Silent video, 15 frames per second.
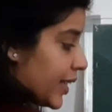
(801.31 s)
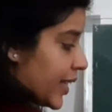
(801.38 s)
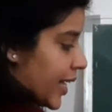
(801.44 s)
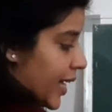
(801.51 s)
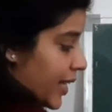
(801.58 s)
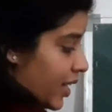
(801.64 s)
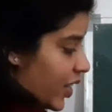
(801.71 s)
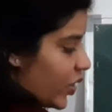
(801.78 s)

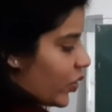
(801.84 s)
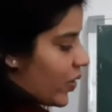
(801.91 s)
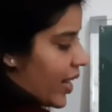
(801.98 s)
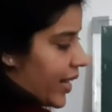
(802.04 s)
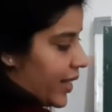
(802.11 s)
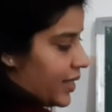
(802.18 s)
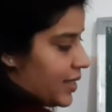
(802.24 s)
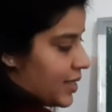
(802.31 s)
Can I
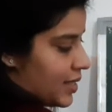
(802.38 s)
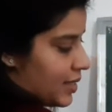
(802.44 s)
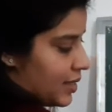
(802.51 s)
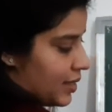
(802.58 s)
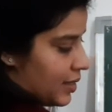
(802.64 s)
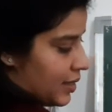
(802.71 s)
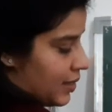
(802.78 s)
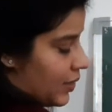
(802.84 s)
write
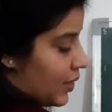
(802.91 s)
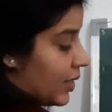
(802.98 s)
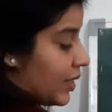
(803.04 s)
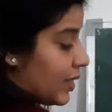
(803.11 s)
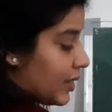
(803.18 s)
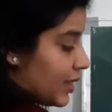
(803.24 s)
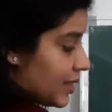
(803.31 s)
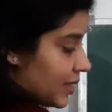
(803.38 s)

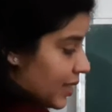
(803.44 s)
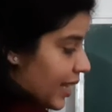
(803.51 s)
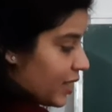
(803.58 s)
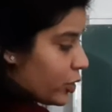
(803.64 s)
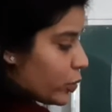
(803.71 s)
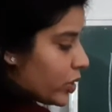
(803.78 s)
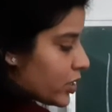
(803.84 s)
this A2